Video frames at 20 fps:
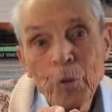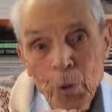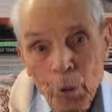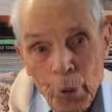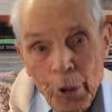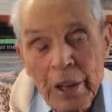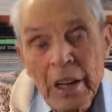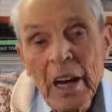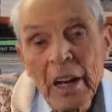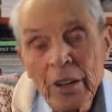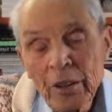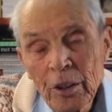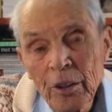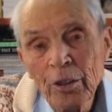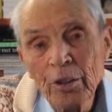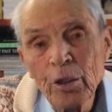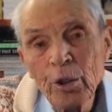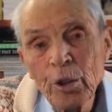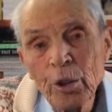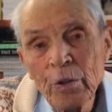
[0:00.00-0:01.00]
for the
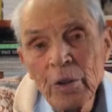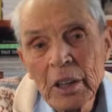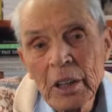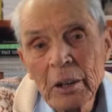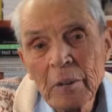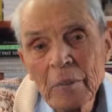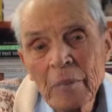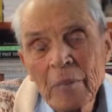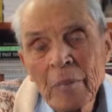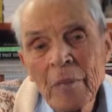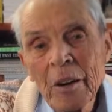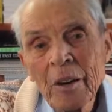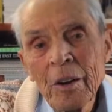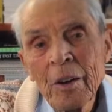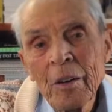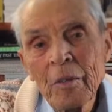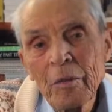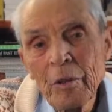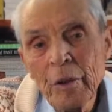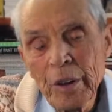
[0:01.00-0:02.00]
undeserving,
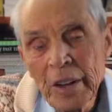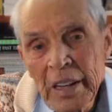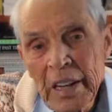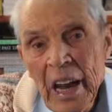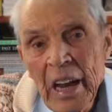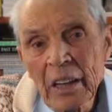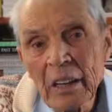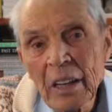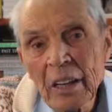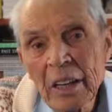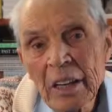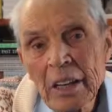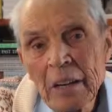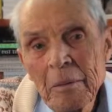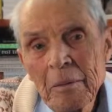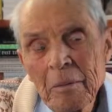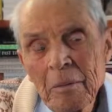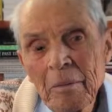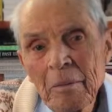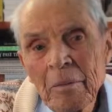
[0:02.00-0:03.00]
for the
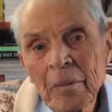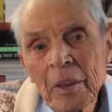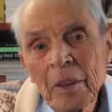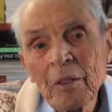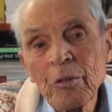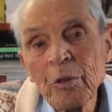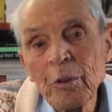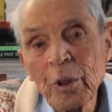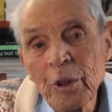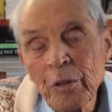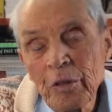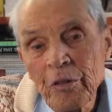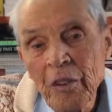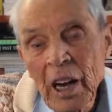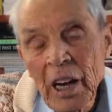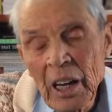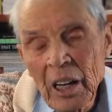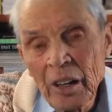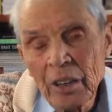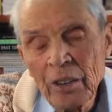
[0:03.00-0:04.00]
ugly, for the
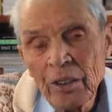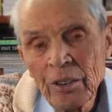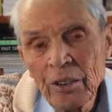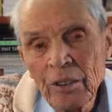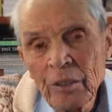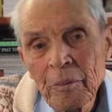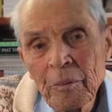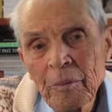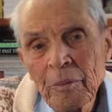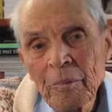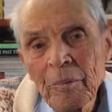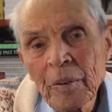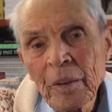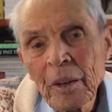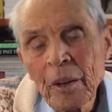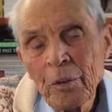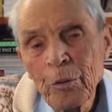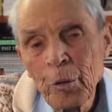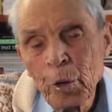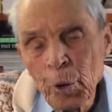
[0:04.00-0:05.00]
failures,
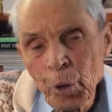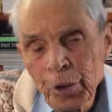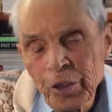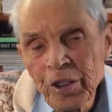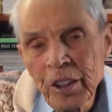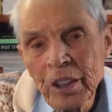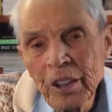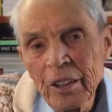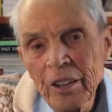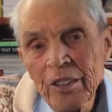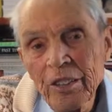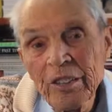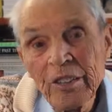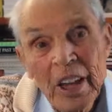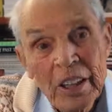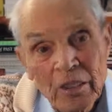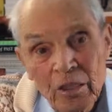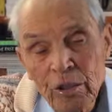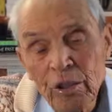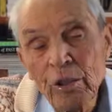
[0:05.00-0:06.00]
for sinners.
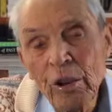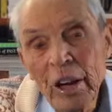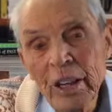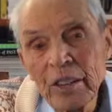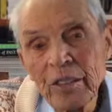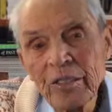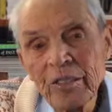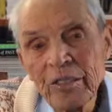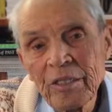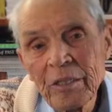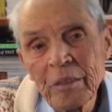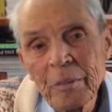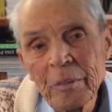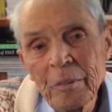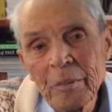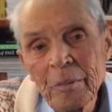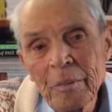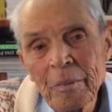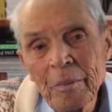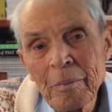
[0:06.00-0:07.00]
That's grace.
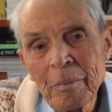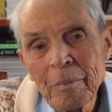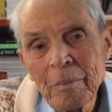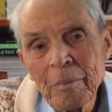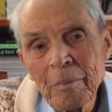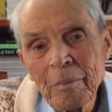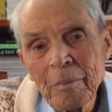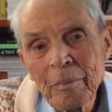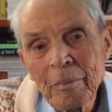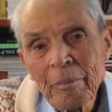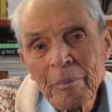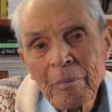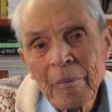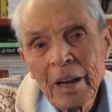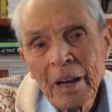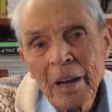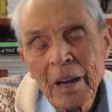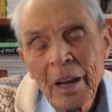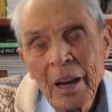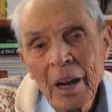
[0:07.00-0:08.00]

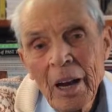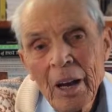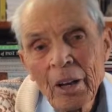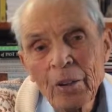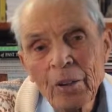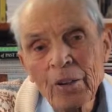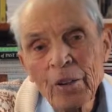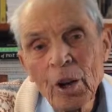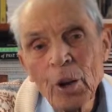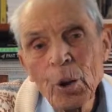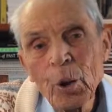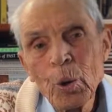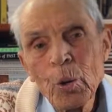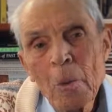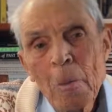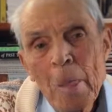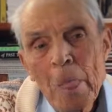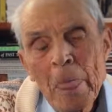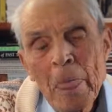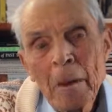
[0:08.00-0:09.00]
And
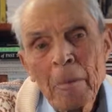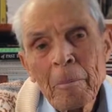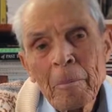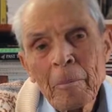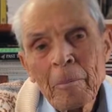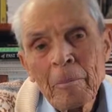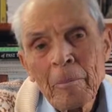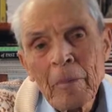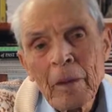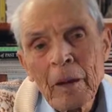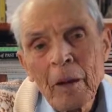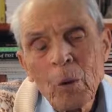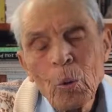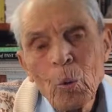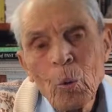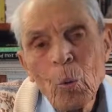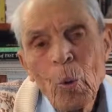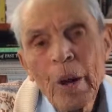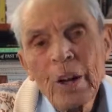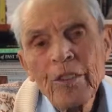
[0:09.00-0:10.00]
so
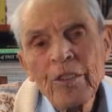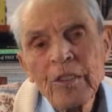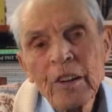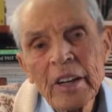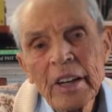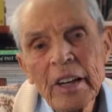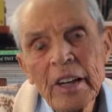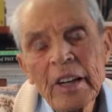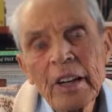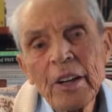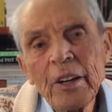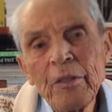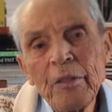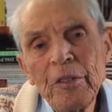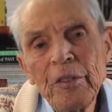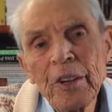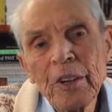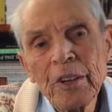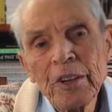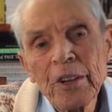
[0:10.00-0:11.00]
Wesley
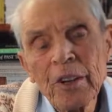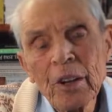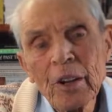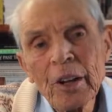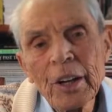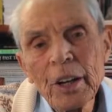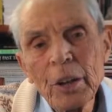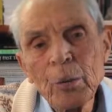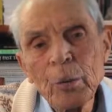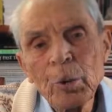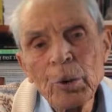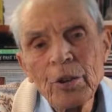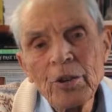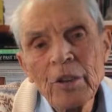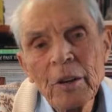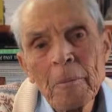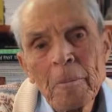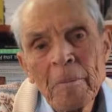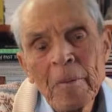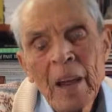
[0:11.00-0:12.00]
lived until he
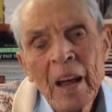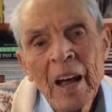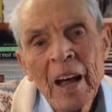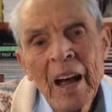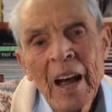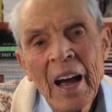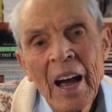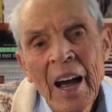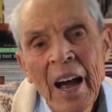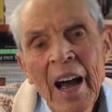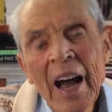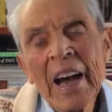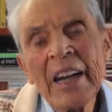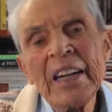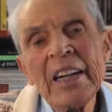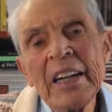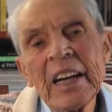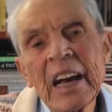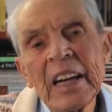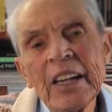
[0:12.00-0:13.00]
was
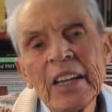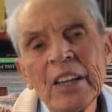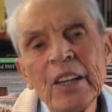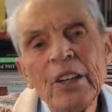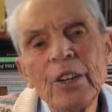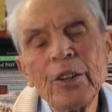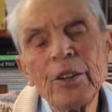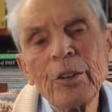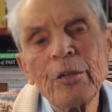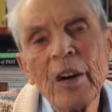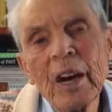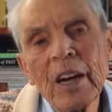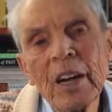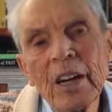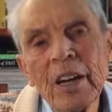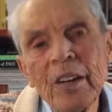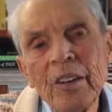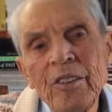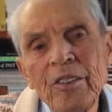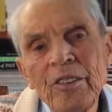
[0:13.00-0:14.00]
88 years of
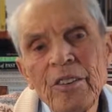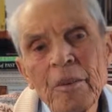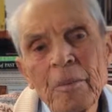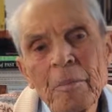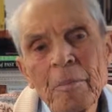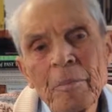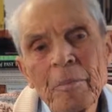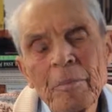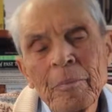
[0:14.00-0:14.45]
age.